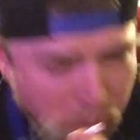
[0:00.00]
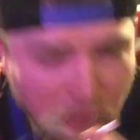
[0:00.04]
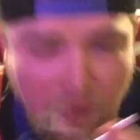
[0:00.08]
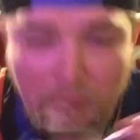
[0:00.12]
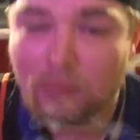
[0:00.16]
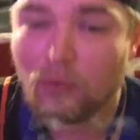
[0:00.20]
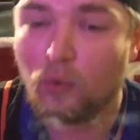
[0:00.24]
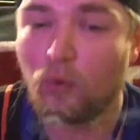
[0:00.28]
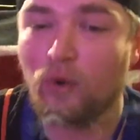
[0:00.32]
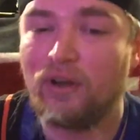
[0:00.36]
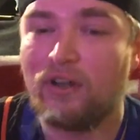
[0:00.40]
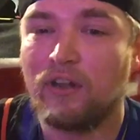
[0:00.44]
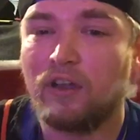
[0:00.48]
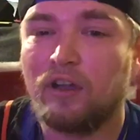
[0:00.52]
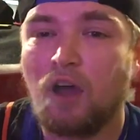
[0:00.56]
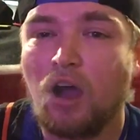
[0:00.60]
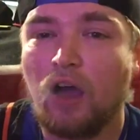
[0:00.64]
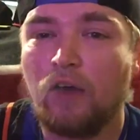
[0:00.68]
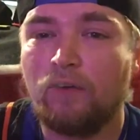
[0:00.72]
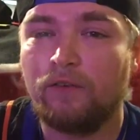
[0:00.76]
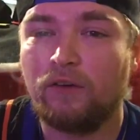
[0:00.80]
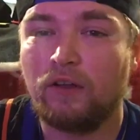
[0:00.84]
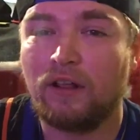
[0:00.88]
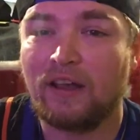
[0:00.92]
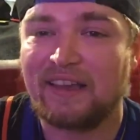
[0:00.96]
I've been wanting to
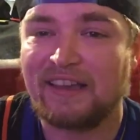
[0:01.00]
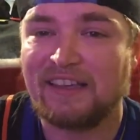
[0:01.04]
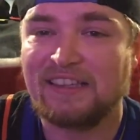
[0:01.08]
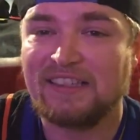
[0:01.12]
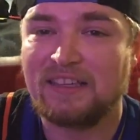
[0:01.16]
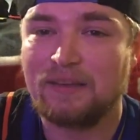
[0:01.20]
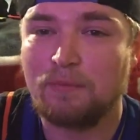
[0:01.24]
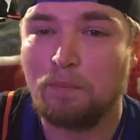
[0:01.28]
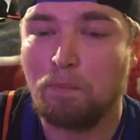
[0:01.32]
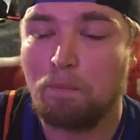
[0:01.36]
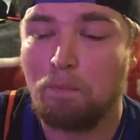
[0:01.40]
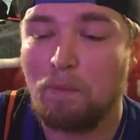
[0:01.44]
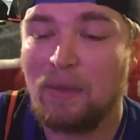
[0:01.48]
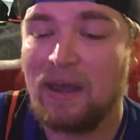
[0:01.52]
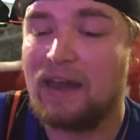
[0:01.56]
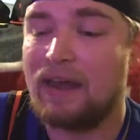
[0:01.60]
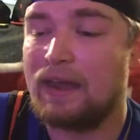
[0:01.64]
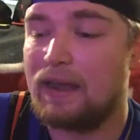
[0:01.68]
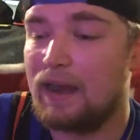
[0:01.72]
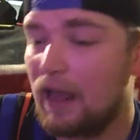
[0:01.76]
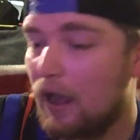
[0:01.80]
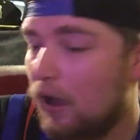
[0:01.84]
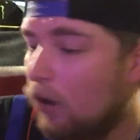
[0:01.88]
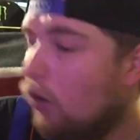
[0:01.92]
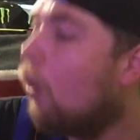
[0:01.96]
cough for like a minute
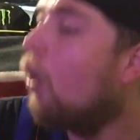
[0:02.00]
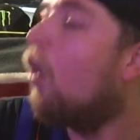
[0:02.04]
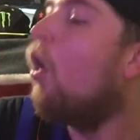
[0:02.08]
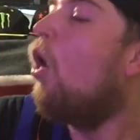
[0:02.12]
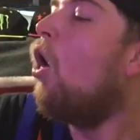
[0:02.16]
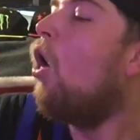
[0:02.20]
now.